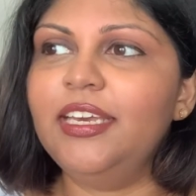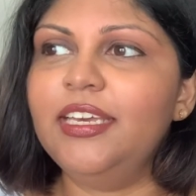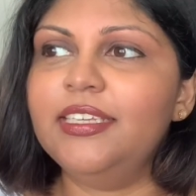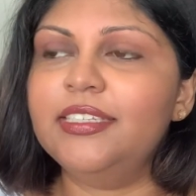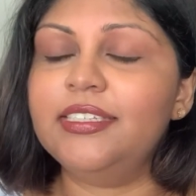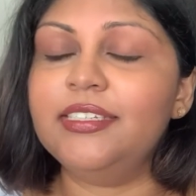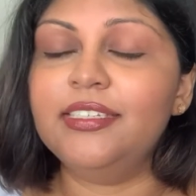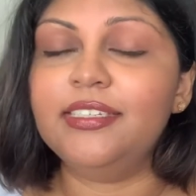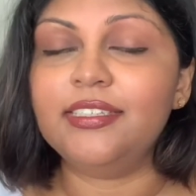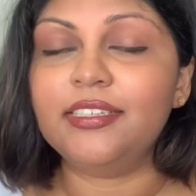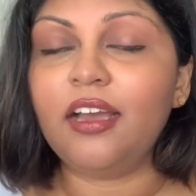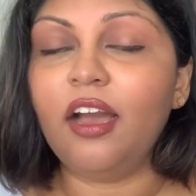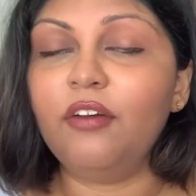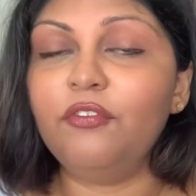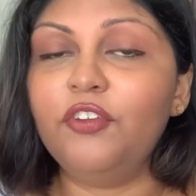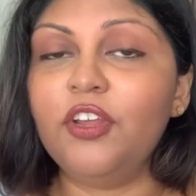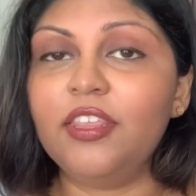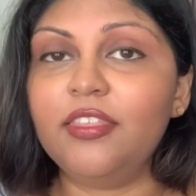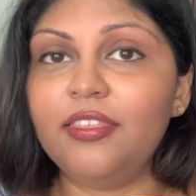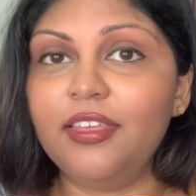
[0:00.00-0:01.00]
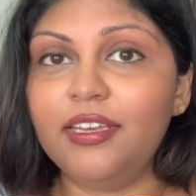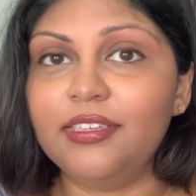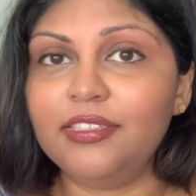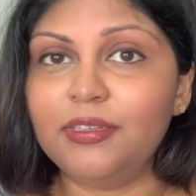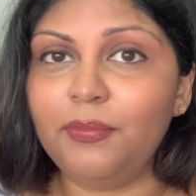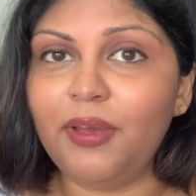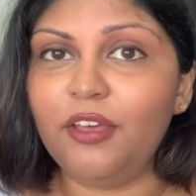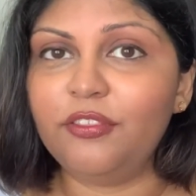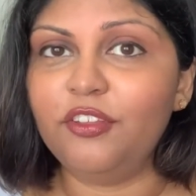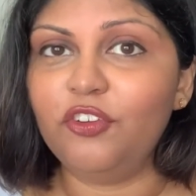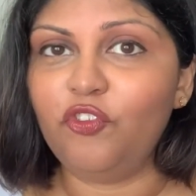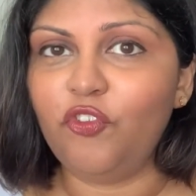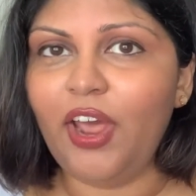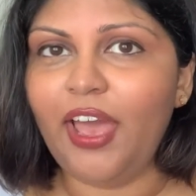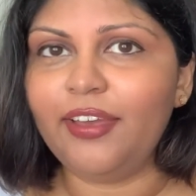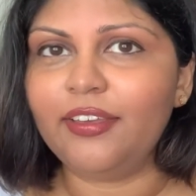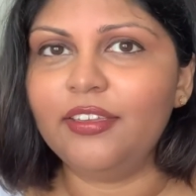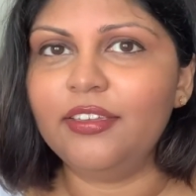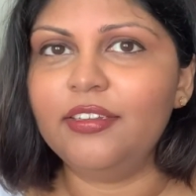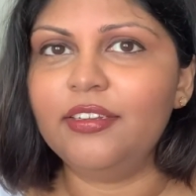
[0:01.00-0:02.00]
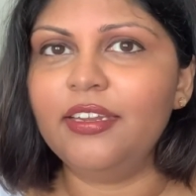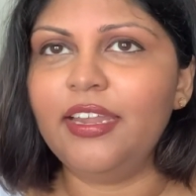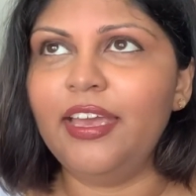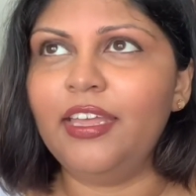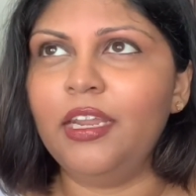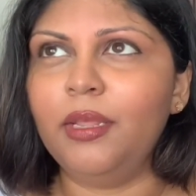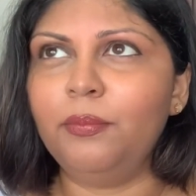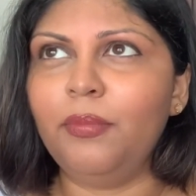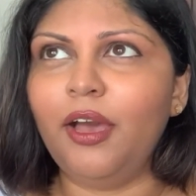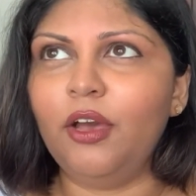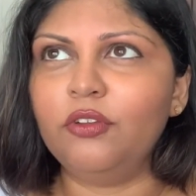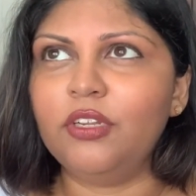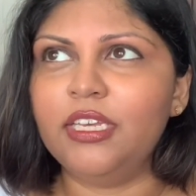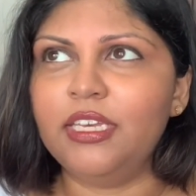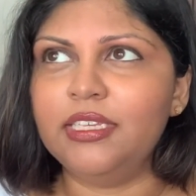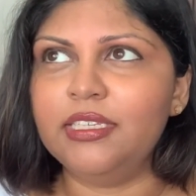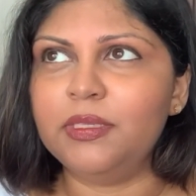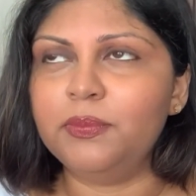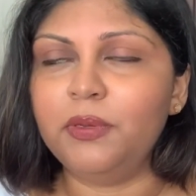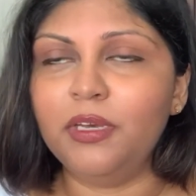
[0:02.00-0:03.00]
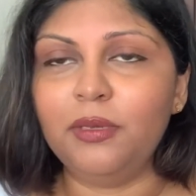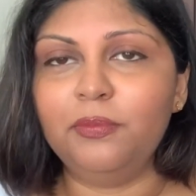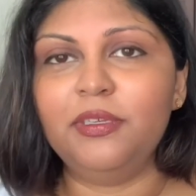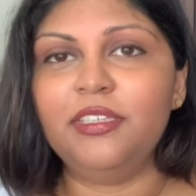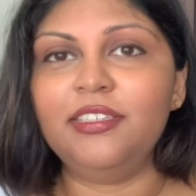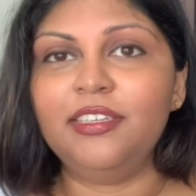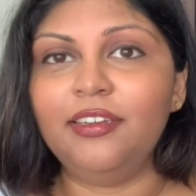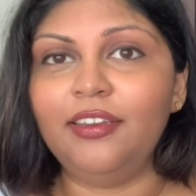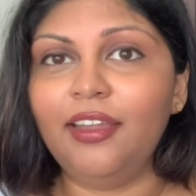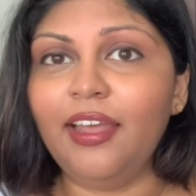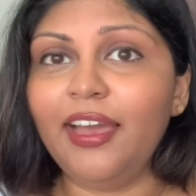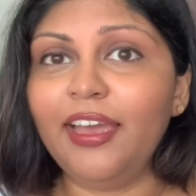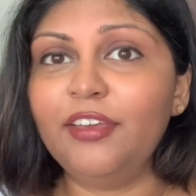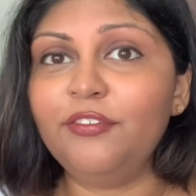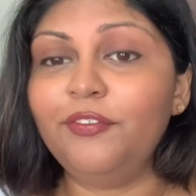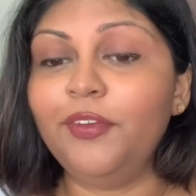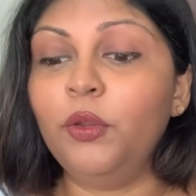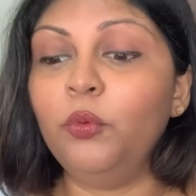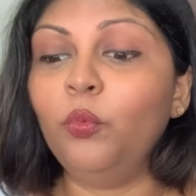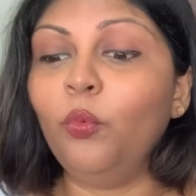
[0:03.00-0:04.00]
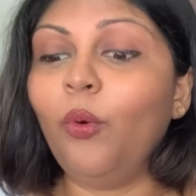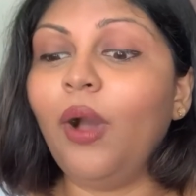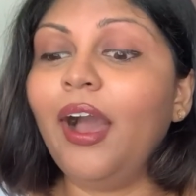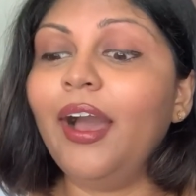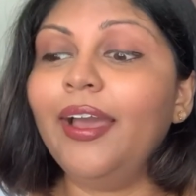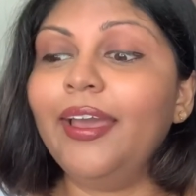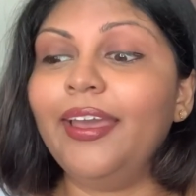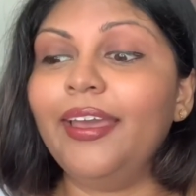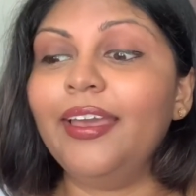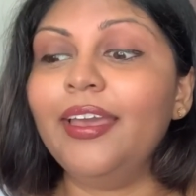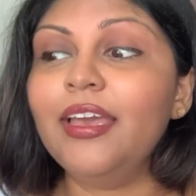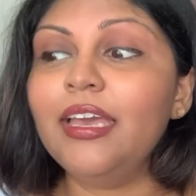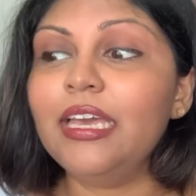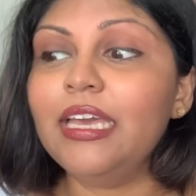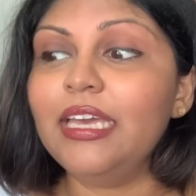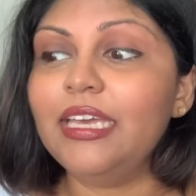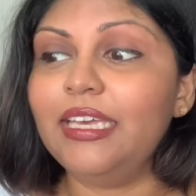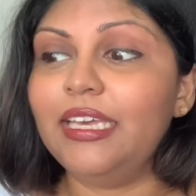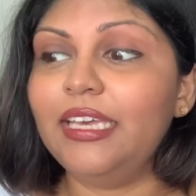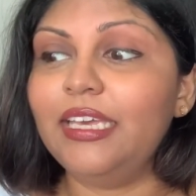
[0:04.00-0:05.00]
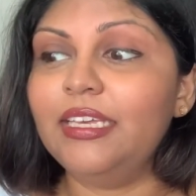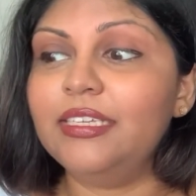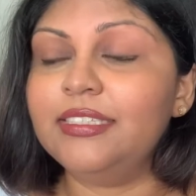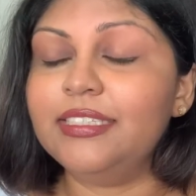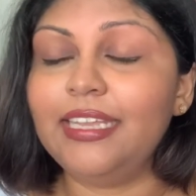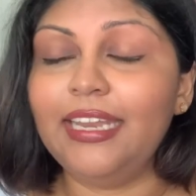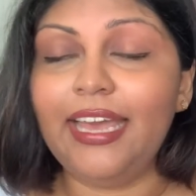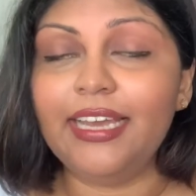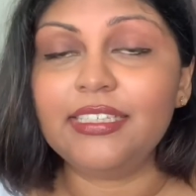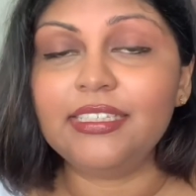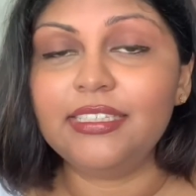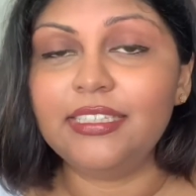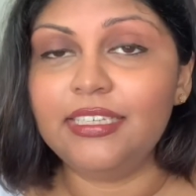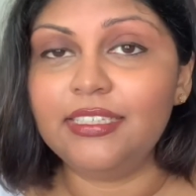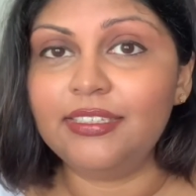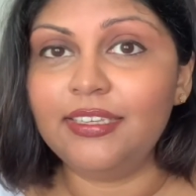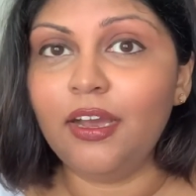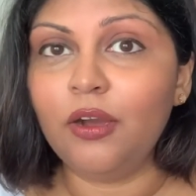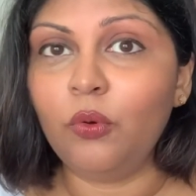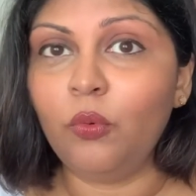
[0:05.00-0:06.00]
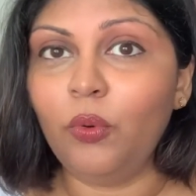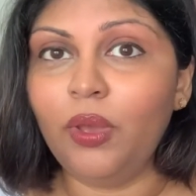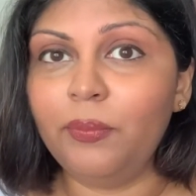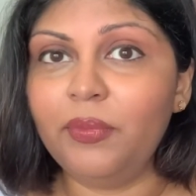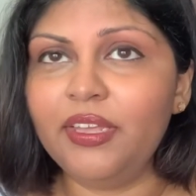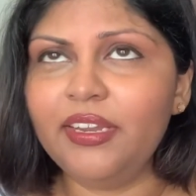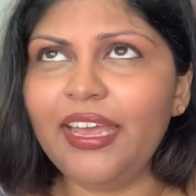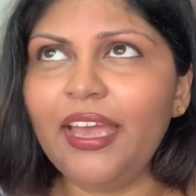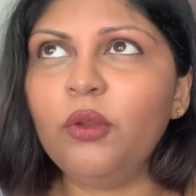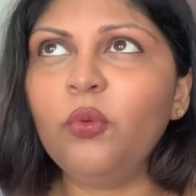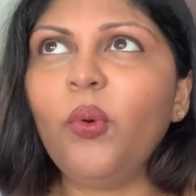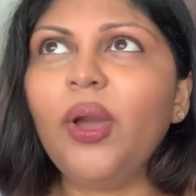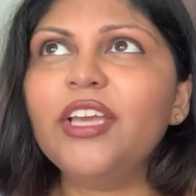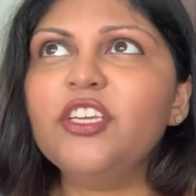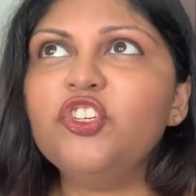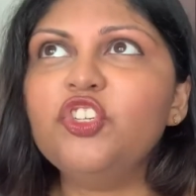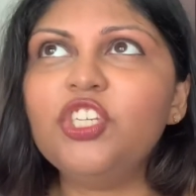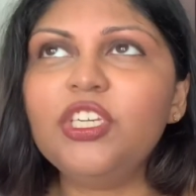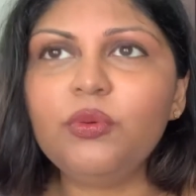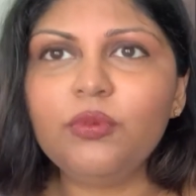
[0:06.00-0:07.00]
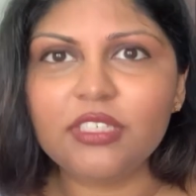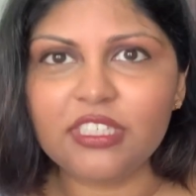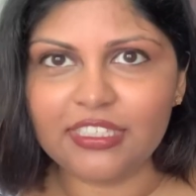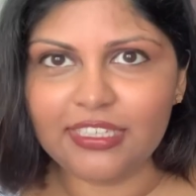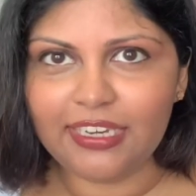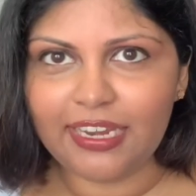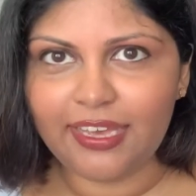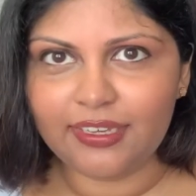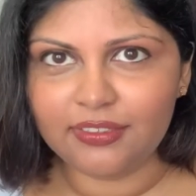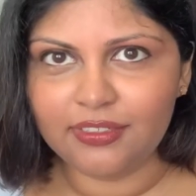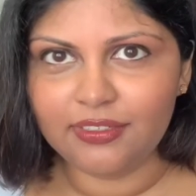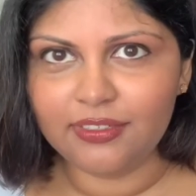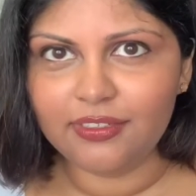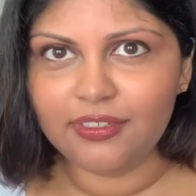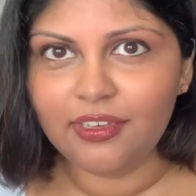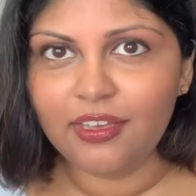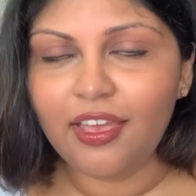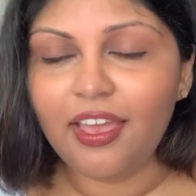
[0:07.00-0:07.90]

is discovering things about the dragon and about his purpose in life and why he selects these young women and why she was selected.